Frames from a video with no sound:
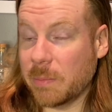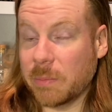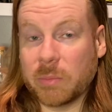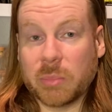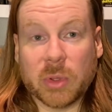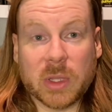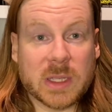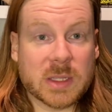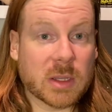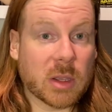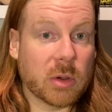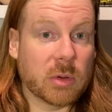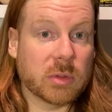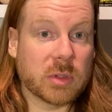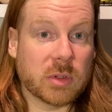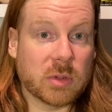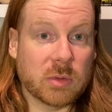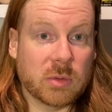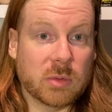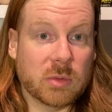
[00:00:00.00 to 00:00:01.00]
Please go
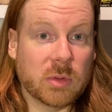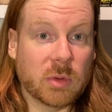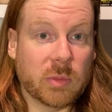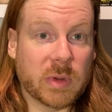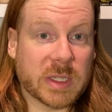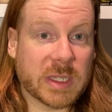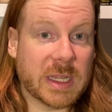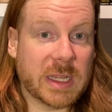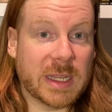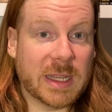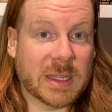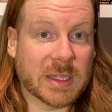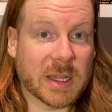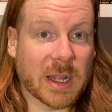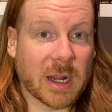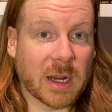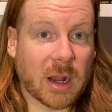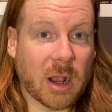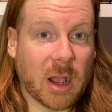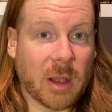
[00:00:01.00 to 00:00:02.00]
to
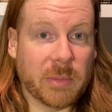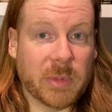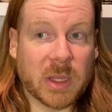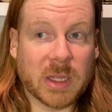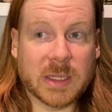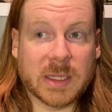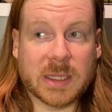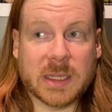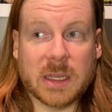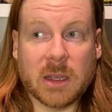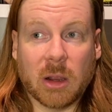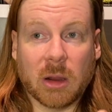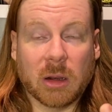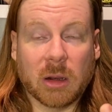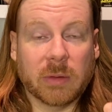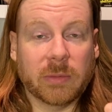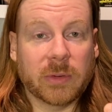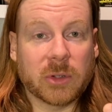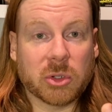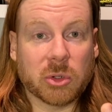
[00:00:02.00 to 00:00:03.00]
thewhiskeygeeks.com. You can see our
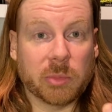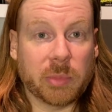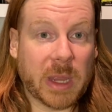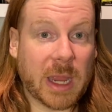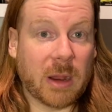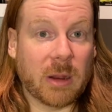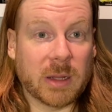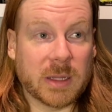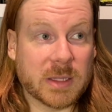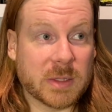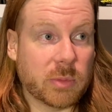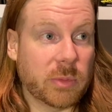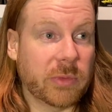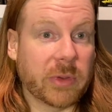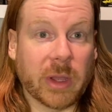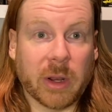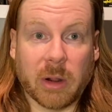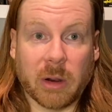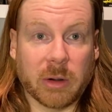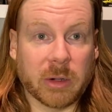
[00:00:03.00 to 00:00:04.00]
official pairings. We've
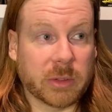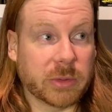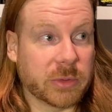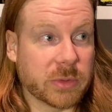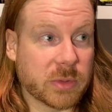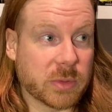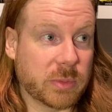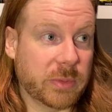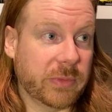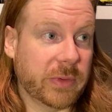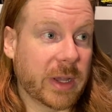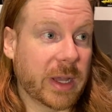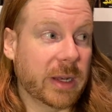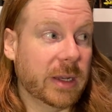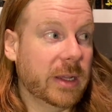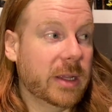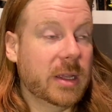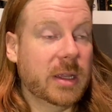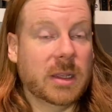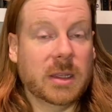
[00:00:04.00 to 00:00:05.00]
got articles, we've got
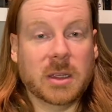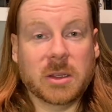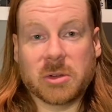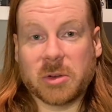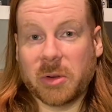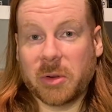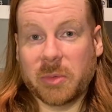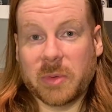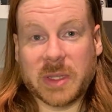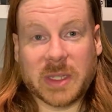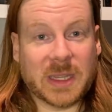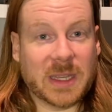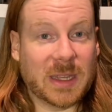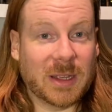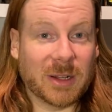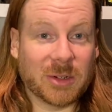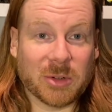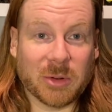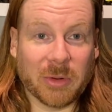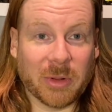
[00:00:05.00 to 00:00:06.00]
intro to whiskey,
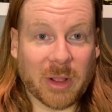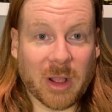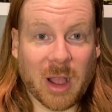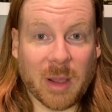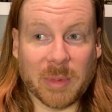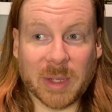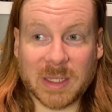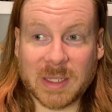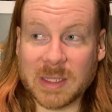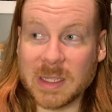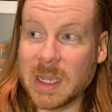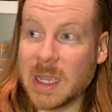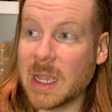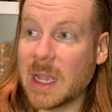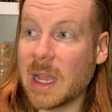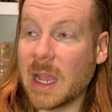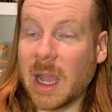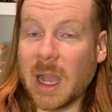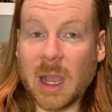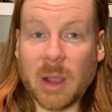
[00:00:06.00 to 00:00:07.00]
intro to comics,
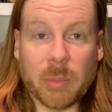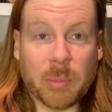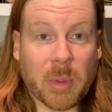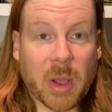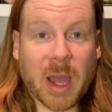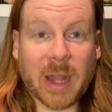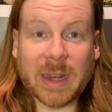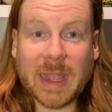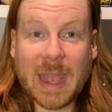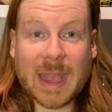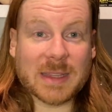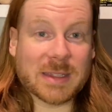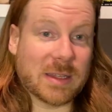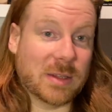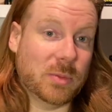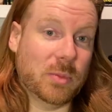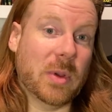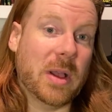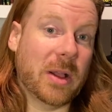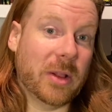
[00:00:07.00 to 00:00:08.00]
podcast
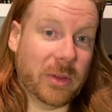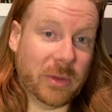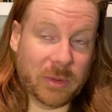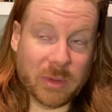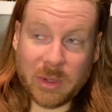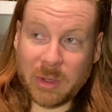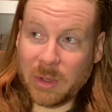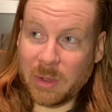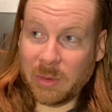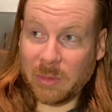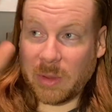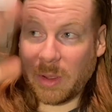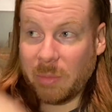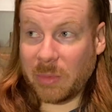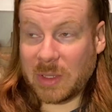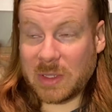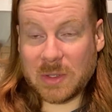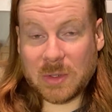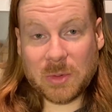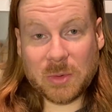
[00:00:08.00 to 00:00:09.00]
as well that we
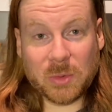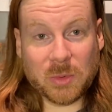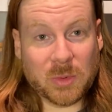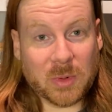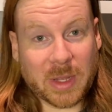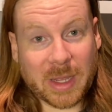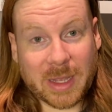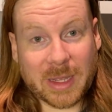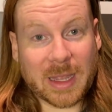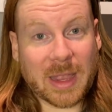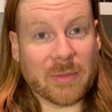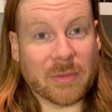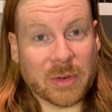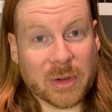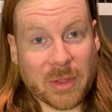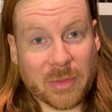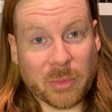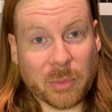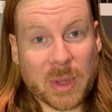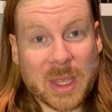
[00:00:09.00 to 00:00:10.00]
do every
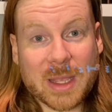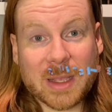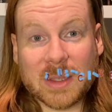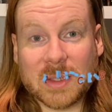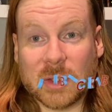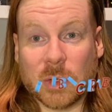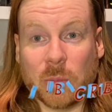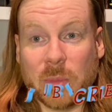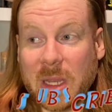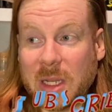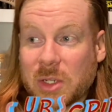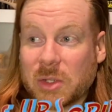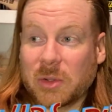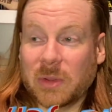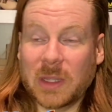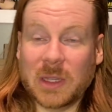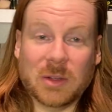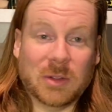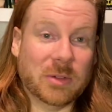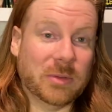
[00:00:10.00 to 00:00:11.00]
other week. So make sure
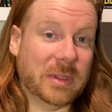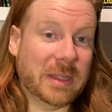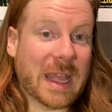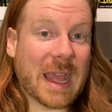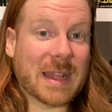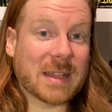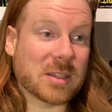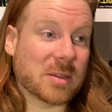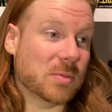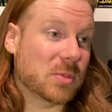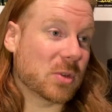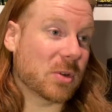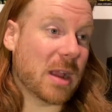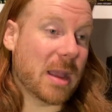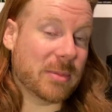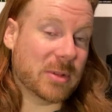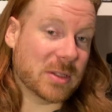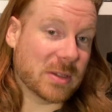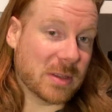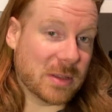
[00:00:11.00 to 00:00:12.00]
that you're doing that,
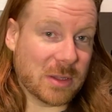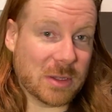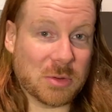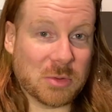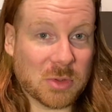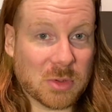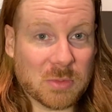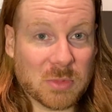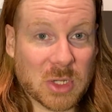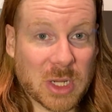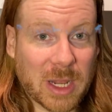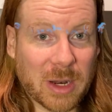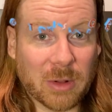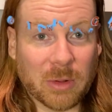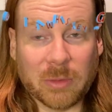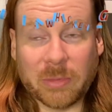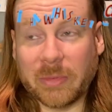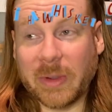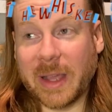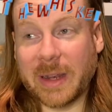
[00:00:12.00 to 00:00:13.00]
subscribing to the YouTube channel,
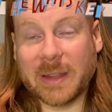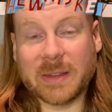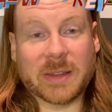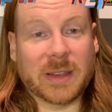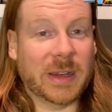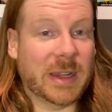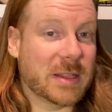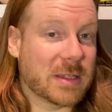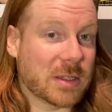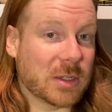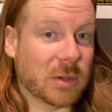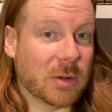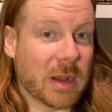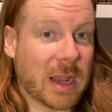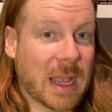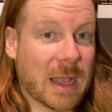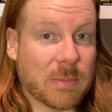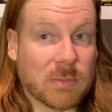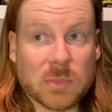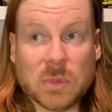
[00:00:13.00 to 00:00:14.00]
find us on
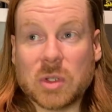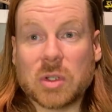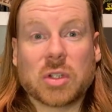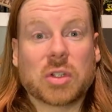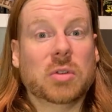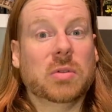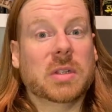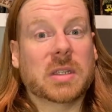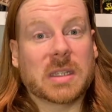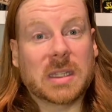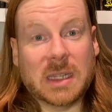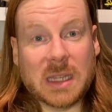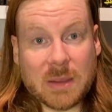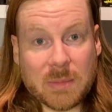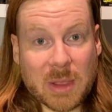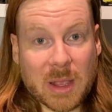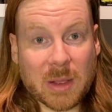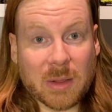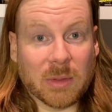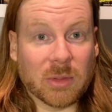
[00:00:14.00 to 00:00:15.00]
Instagram, shoot us an
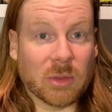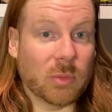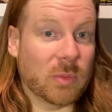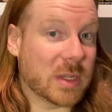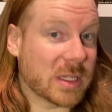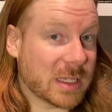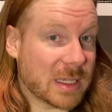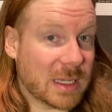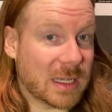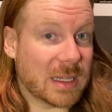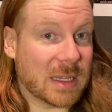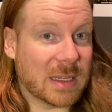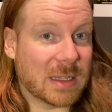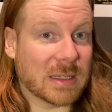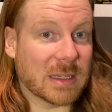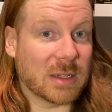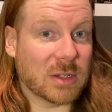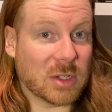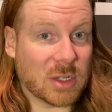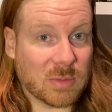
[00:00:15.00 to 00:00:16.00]
email,
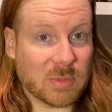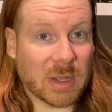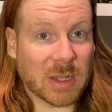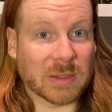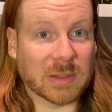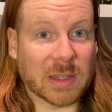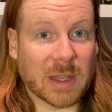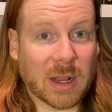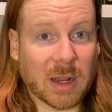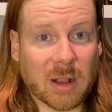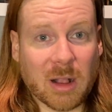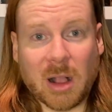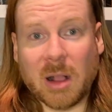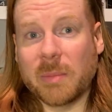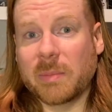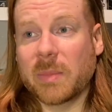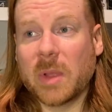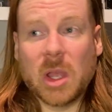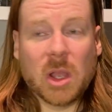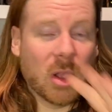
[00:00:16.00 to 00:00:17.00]

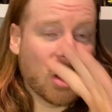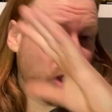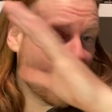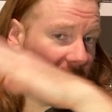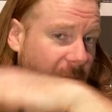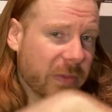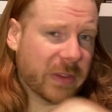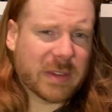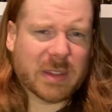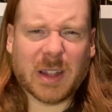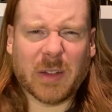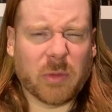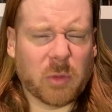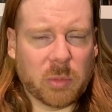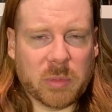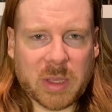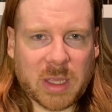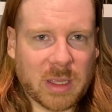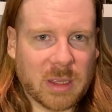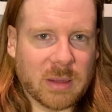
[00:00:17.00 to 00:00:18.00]
thewhiskeygeeks@gmail.com. All this stuff will
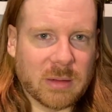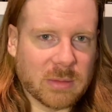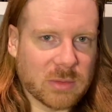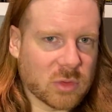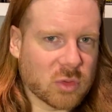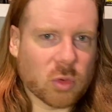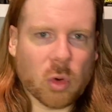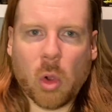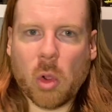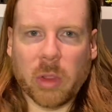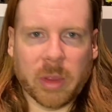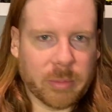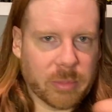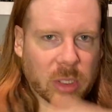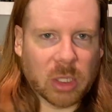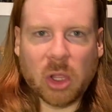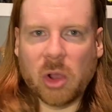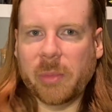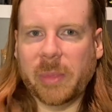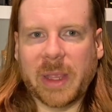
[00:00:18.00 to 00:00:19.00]
be scrolling
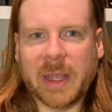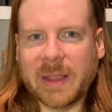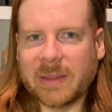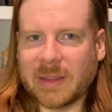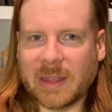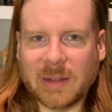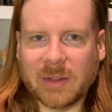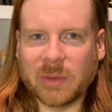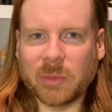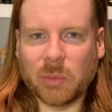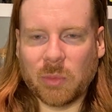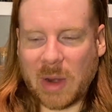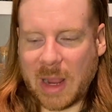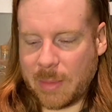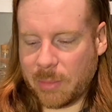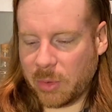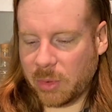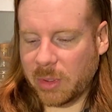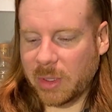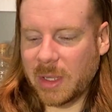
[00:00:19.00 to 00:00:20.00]
below me as I just
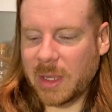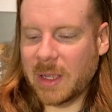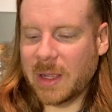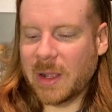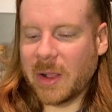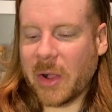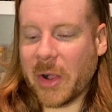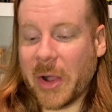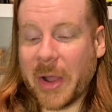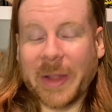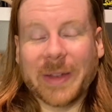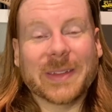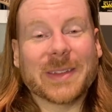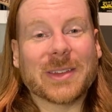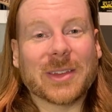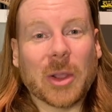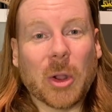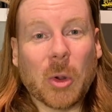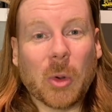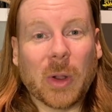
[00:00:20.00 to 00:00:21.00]
ramble on.
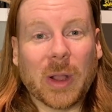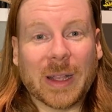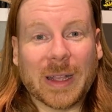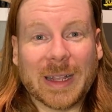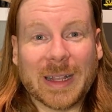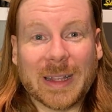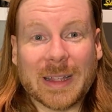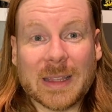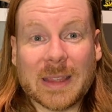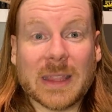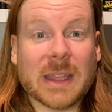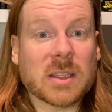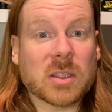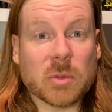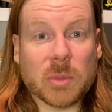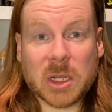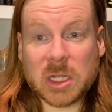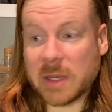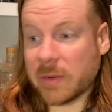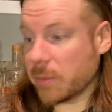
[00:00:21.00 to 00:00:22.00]
So thanks so
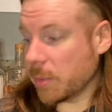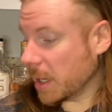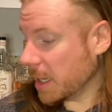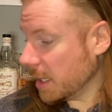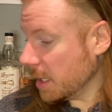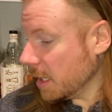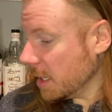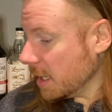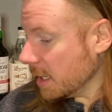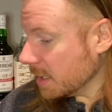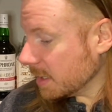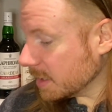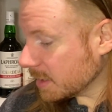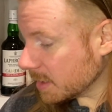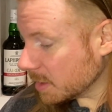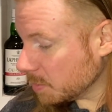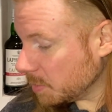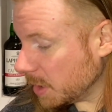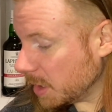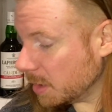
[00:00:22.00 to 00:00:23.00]
much, everybody. This
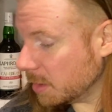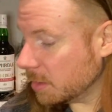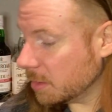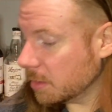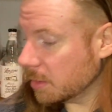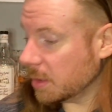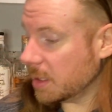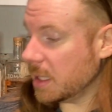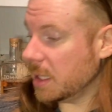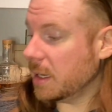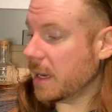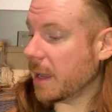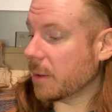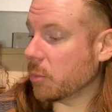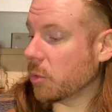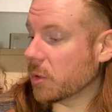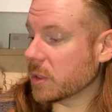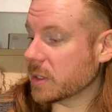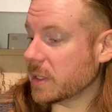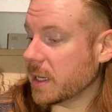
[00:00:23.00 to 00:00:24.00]
has been the neck
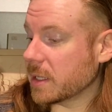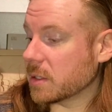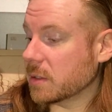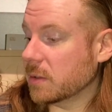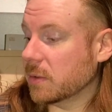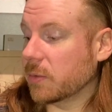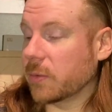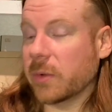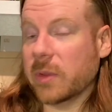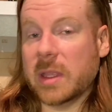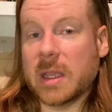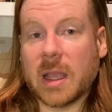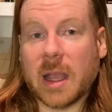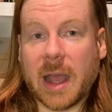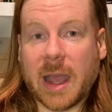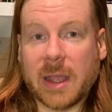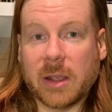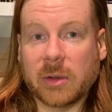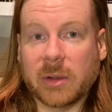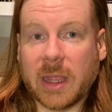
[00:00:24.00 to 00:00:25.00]
pour sessions for the
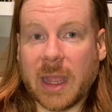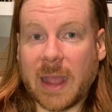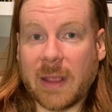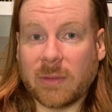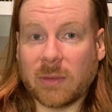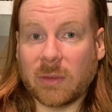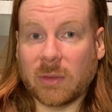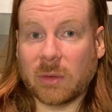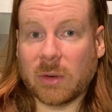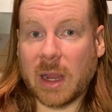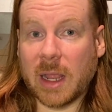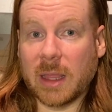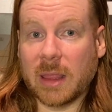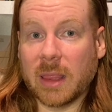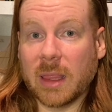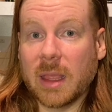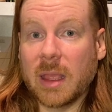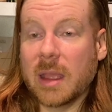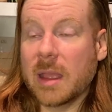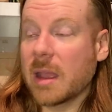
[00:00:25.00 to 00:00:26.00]
Kaiyō Cask Strength
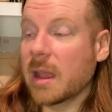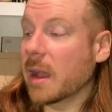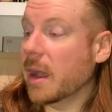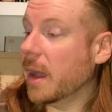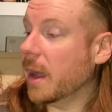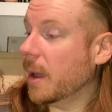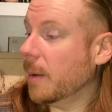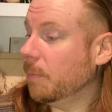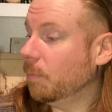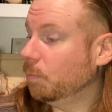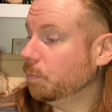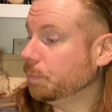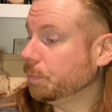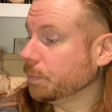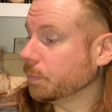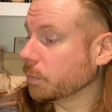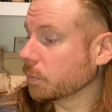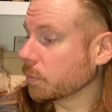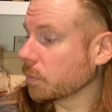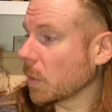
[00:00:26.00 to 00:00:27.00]

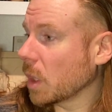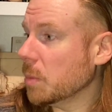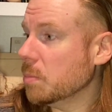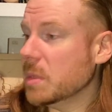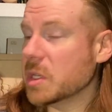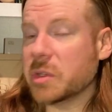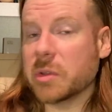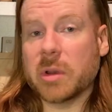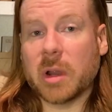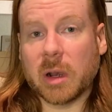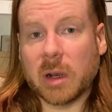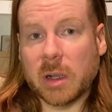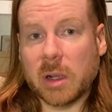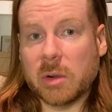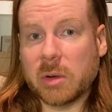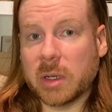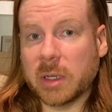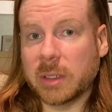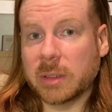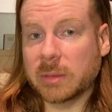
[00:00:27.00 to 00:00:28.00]
Mizunara
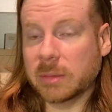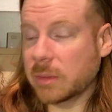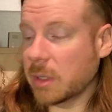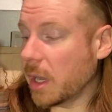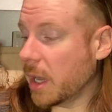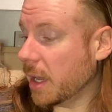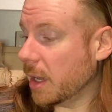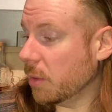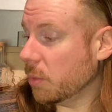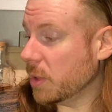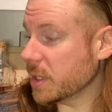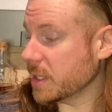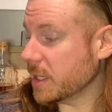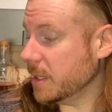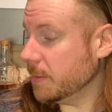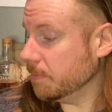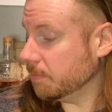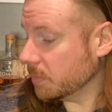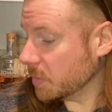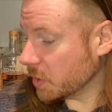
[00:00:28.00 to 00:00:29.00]
Oak
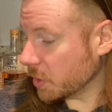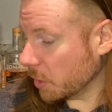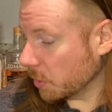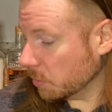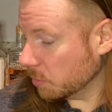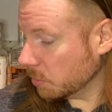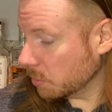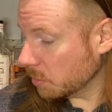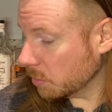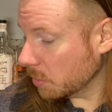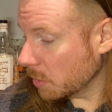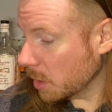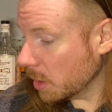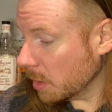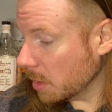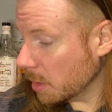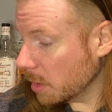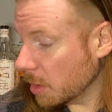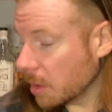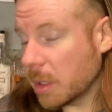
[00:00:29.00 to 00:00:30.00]
whiskey. So
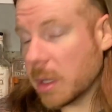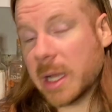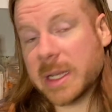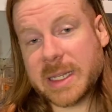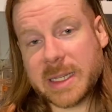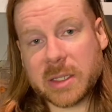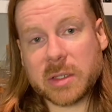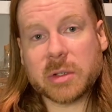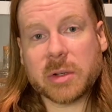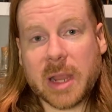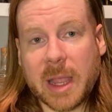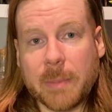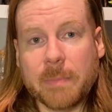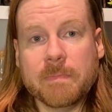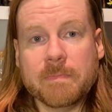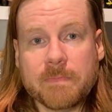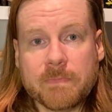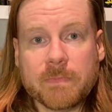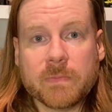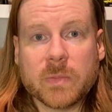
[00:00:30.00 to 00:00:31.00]
a decent dram.
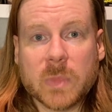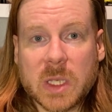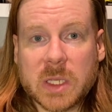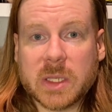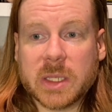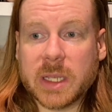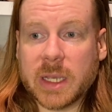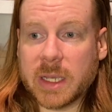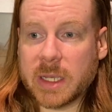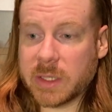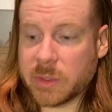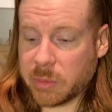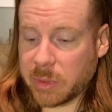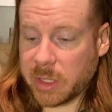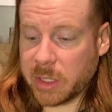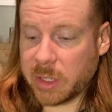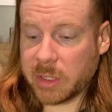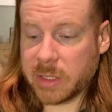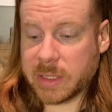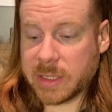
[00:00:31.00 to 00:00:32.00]
It's really
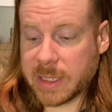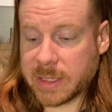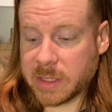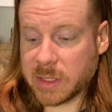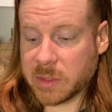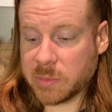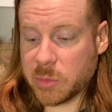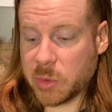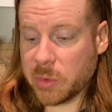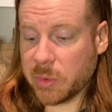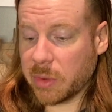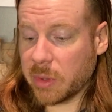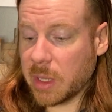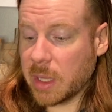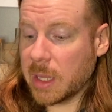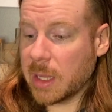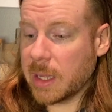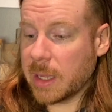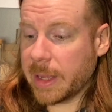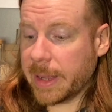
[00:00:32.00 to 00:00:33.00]
good. It's nice and smooth.
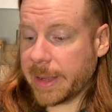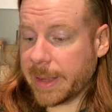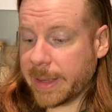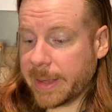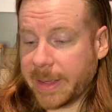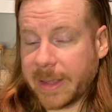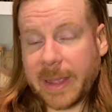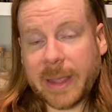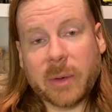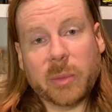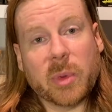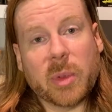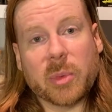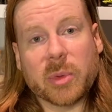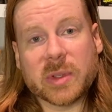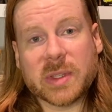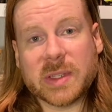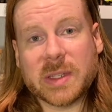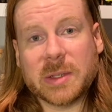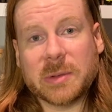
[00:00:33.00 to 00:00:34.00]
And we will
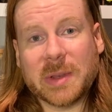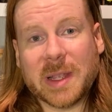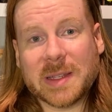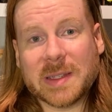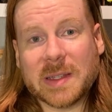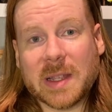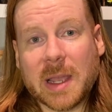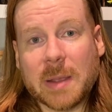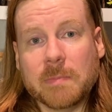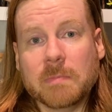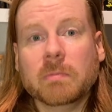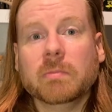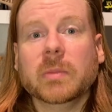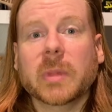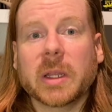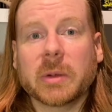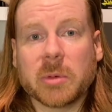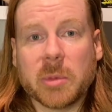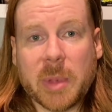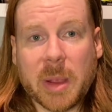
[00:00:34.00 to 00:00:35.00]
see you next time.
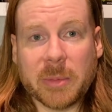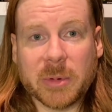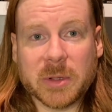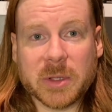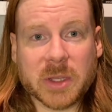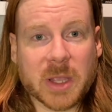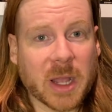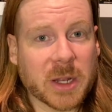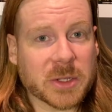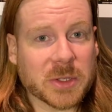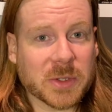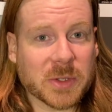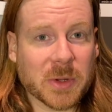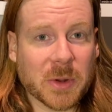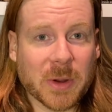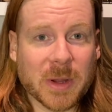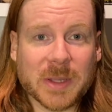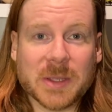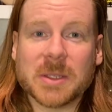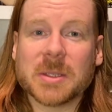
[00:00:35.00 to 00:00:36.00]
And remember, Scotch and
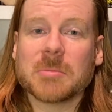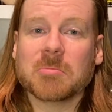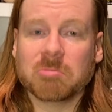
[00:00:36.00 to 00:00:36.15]
stories